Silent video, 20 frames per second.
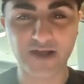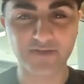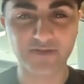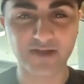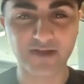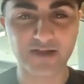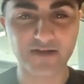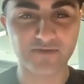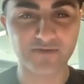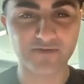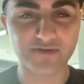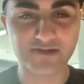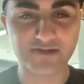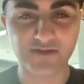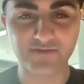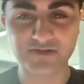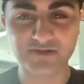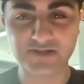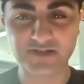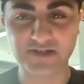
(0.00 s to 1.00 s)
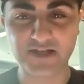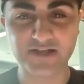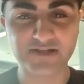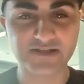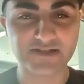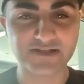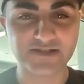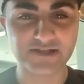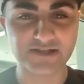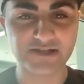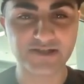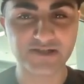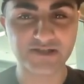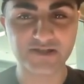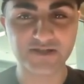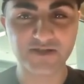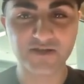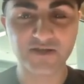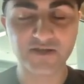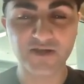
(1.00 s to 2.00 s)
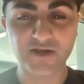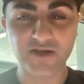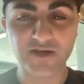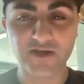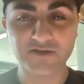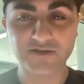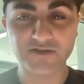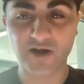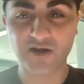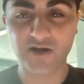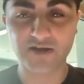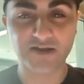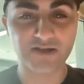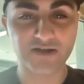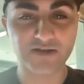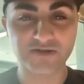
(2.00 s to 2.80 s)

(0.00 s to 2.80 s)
at the end of the seventeen eighteen season? Yeah.